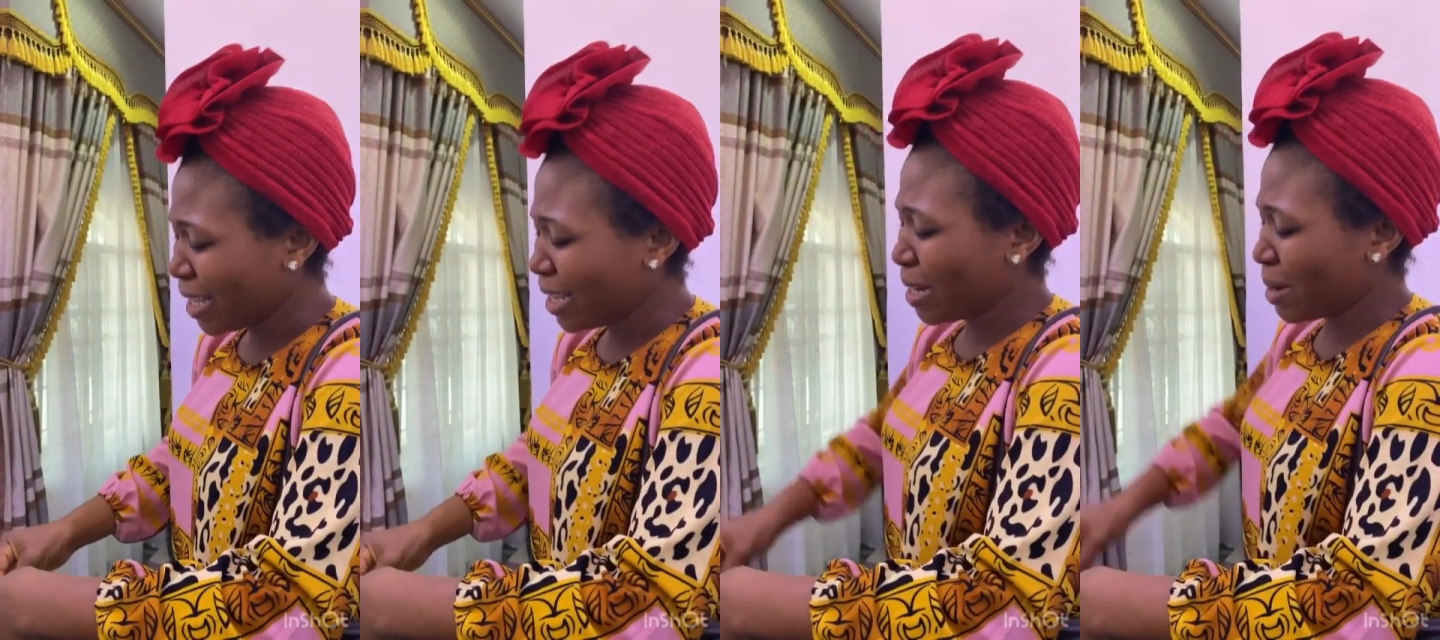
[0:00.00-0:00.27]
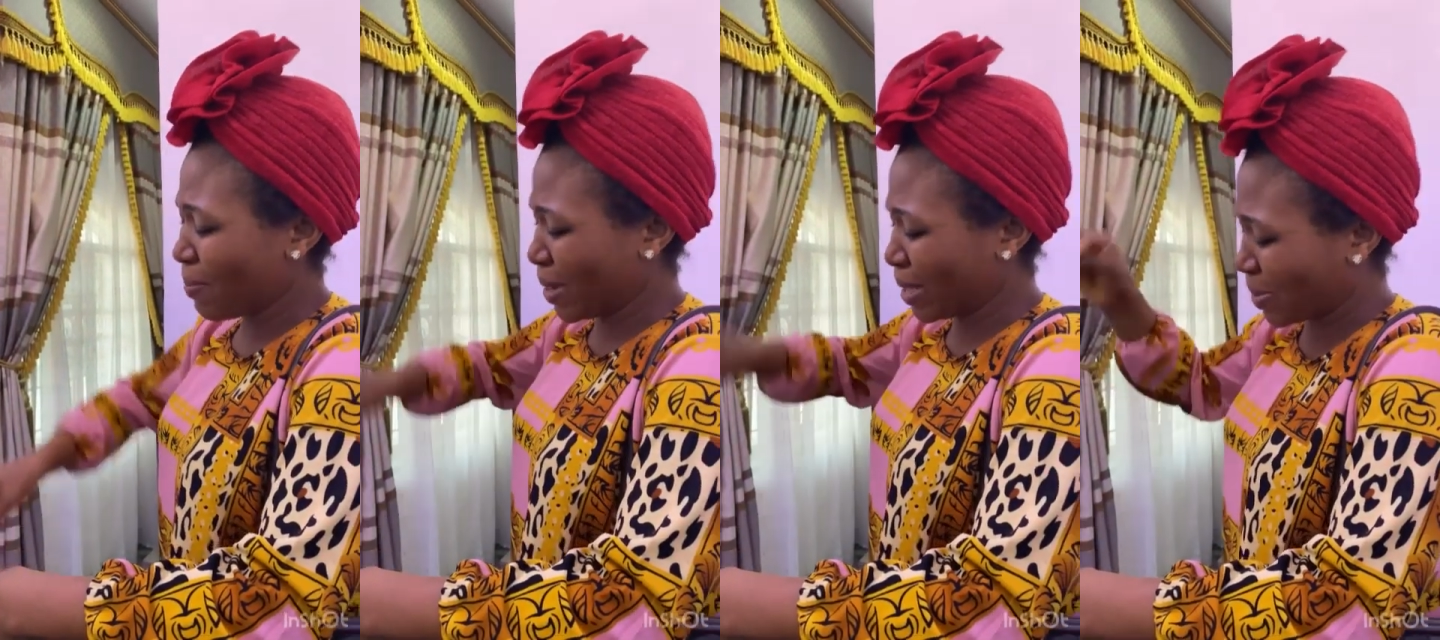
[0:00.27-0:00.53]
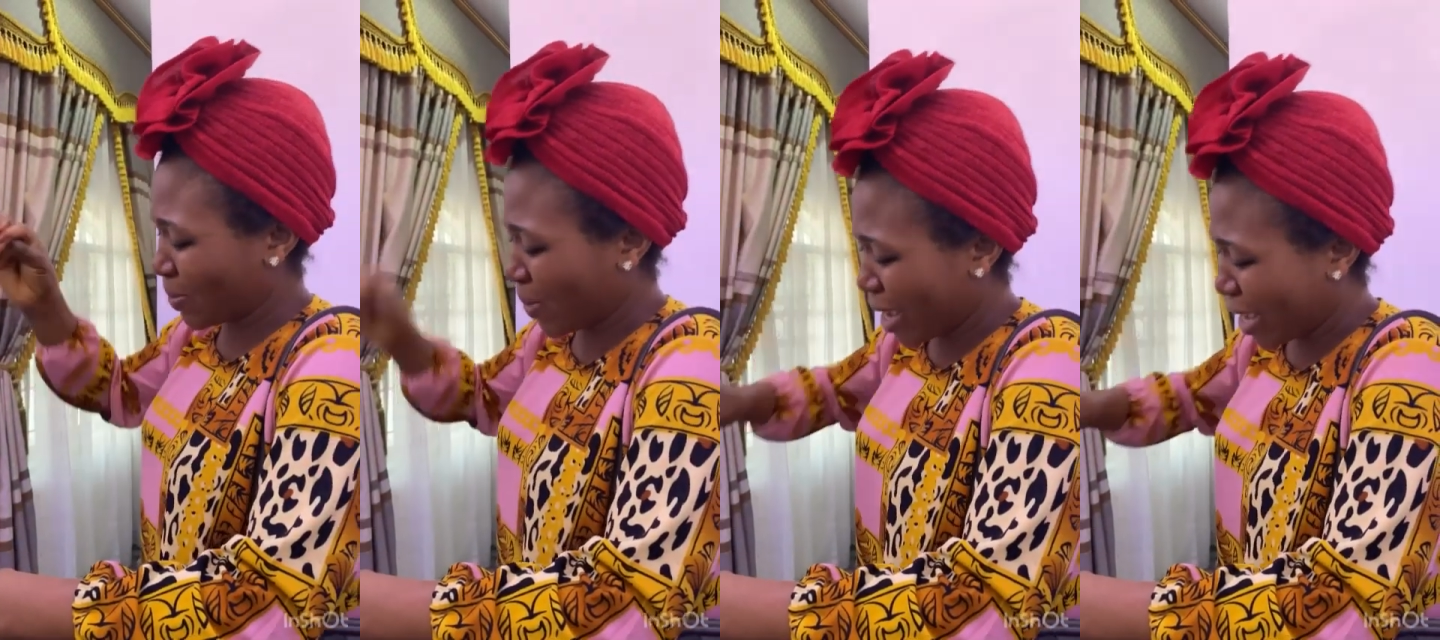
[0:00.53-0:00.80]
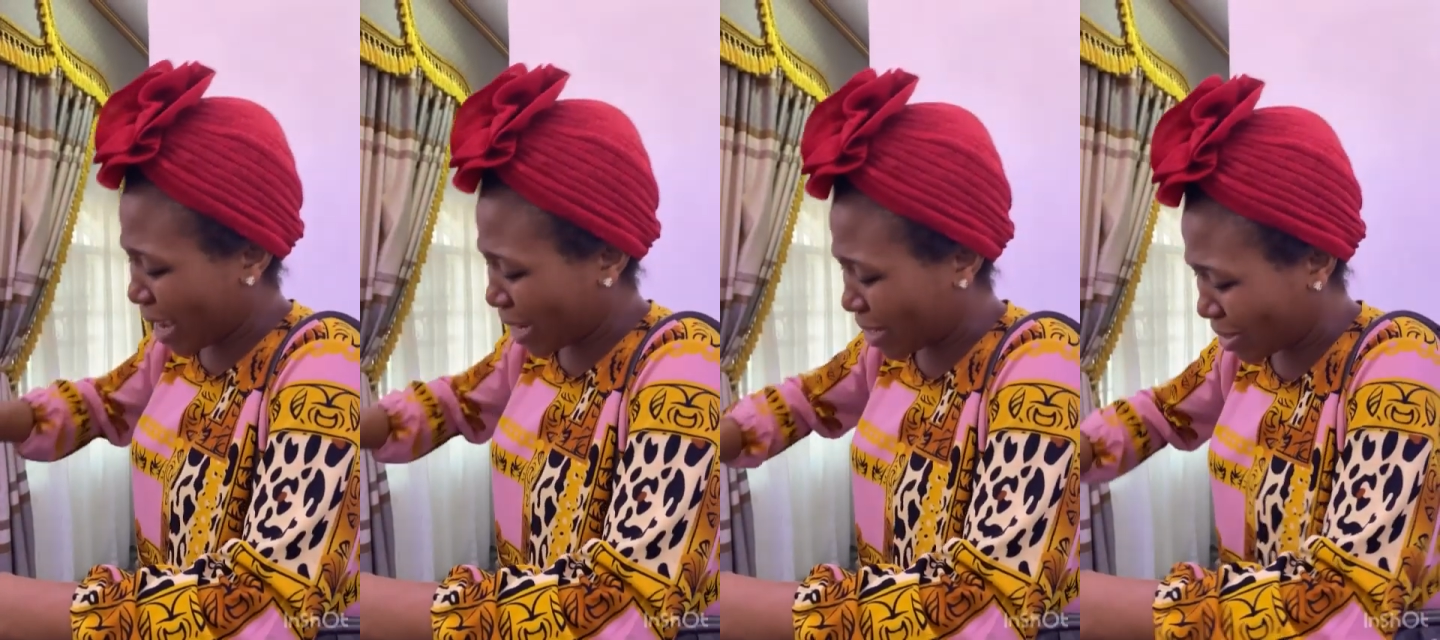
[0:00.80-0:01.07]
the person where you
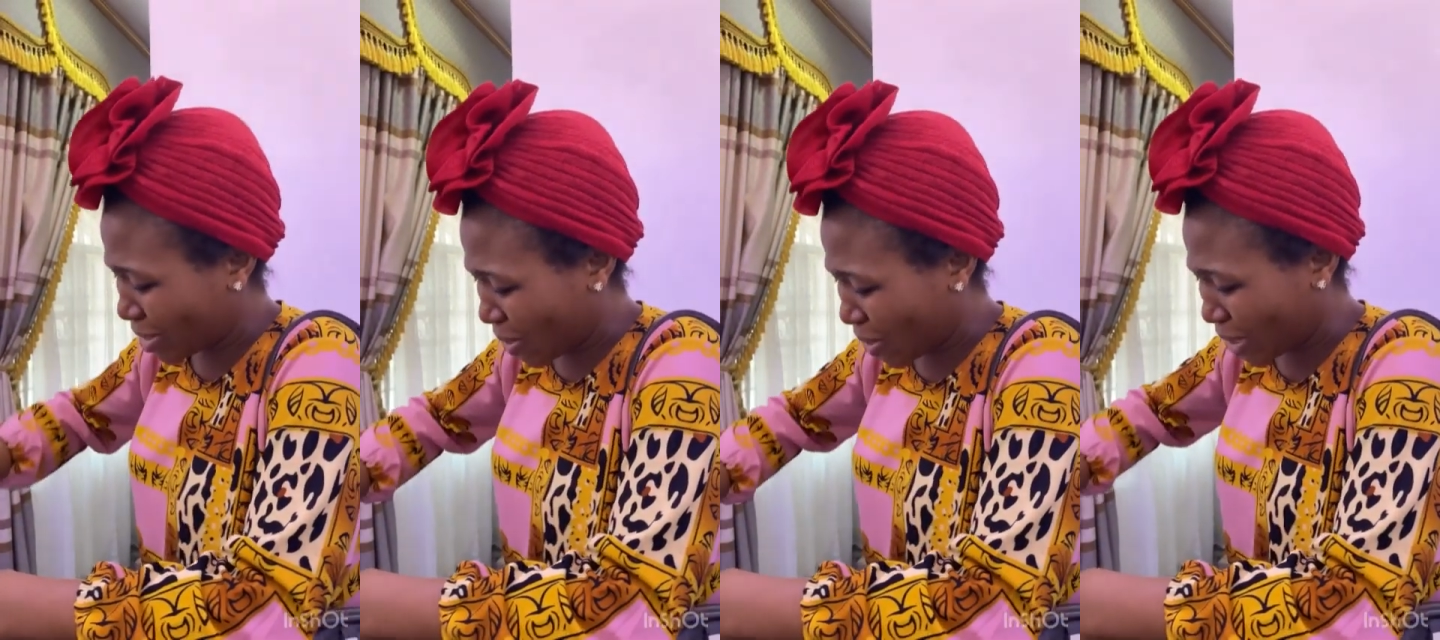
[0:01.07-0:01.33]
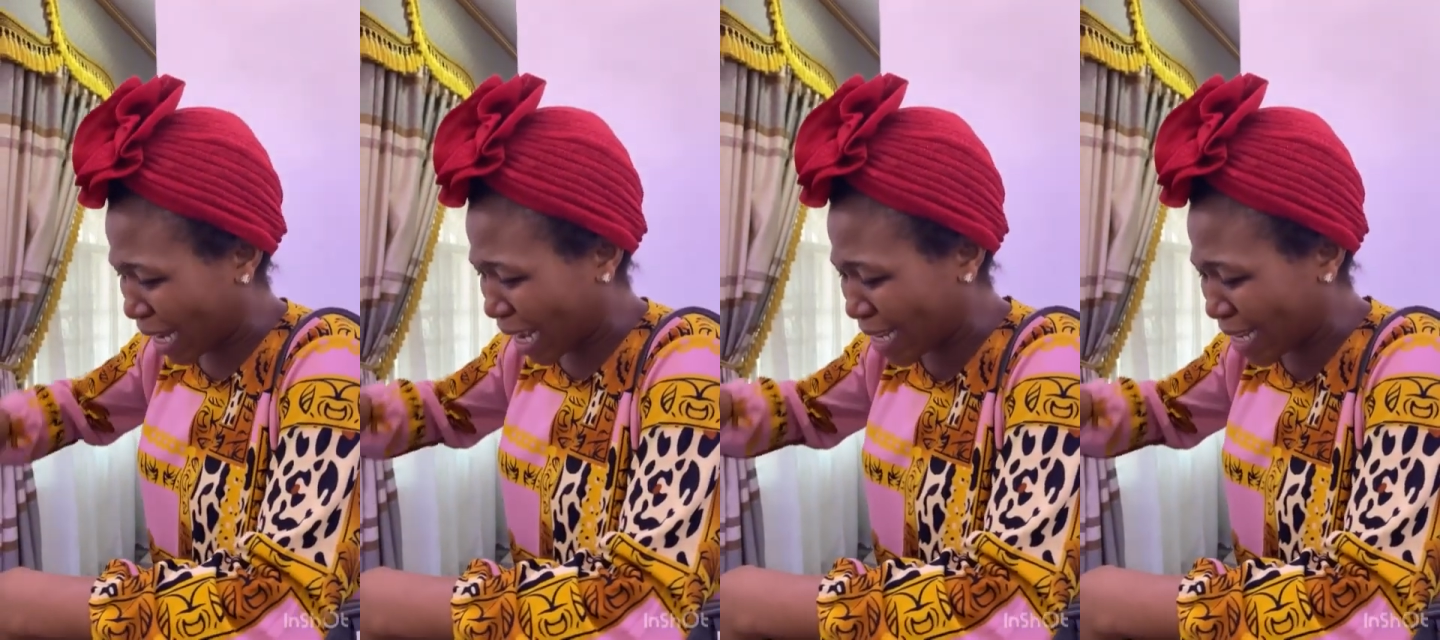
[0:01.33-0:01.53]
get the song, they